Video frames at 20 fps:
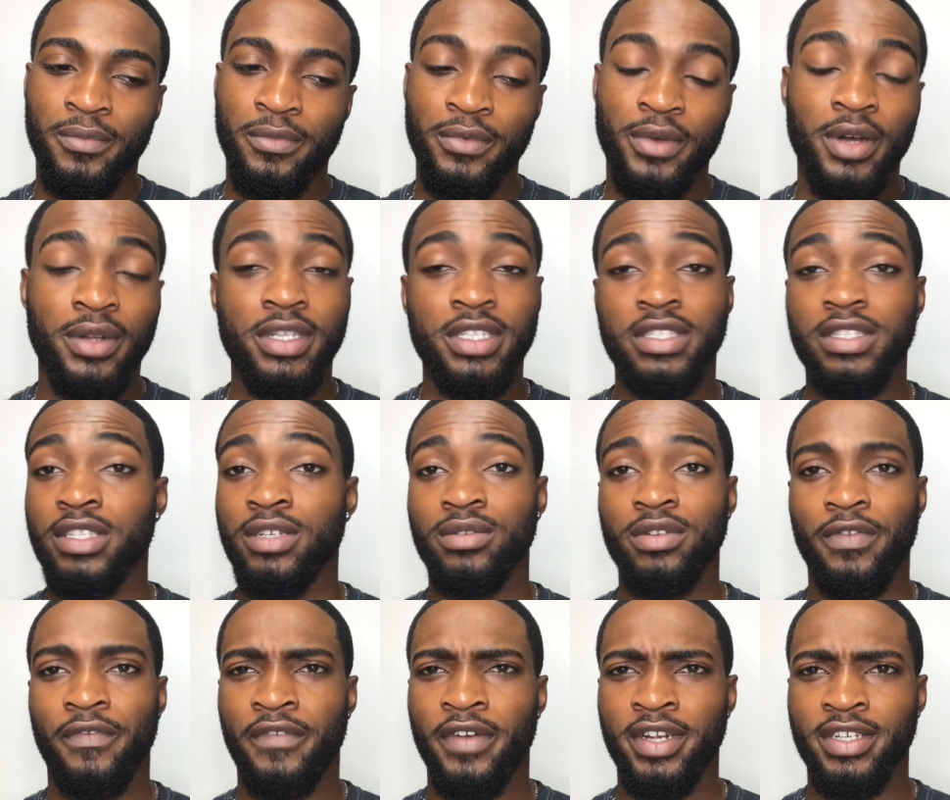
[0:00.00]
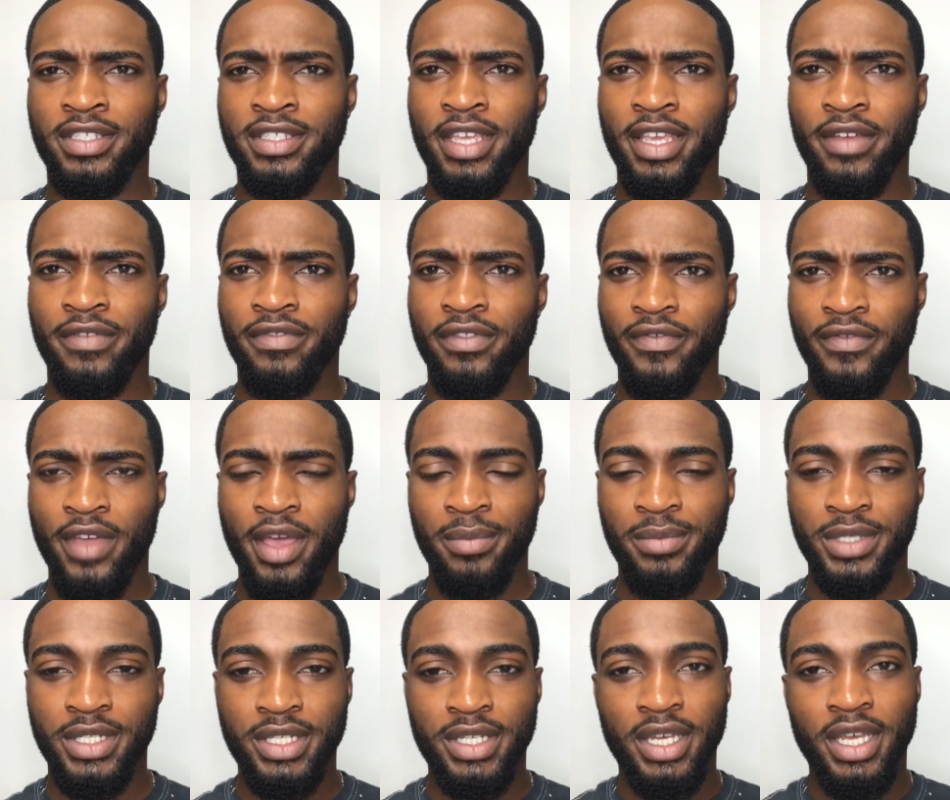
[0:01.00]
well, it's still the first day of
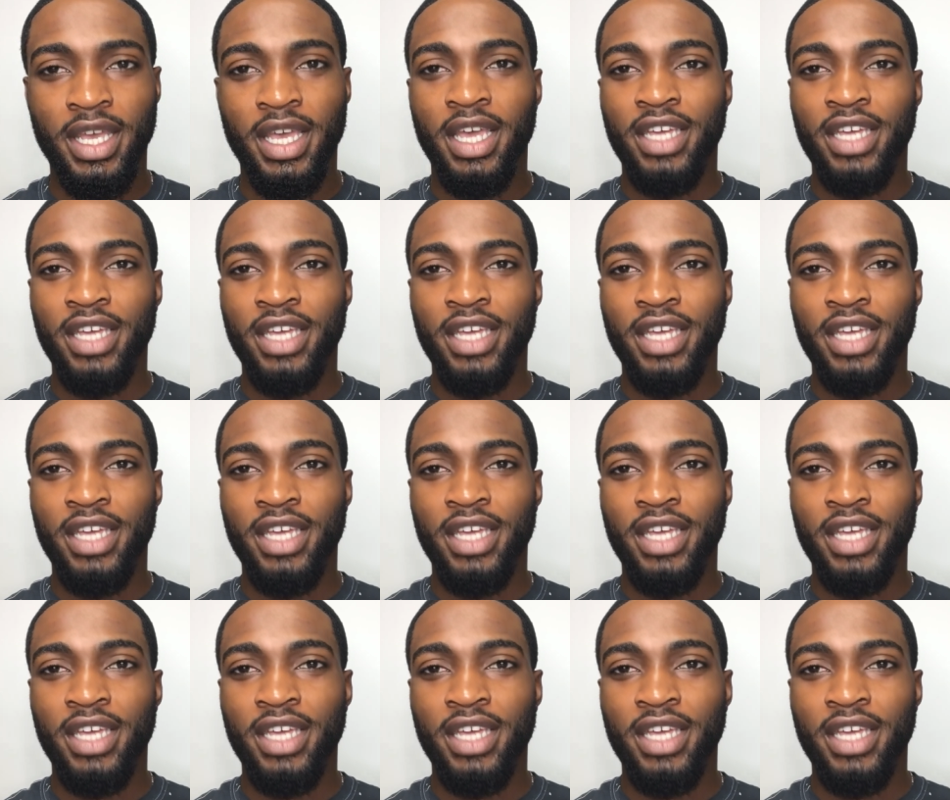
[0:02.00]
November.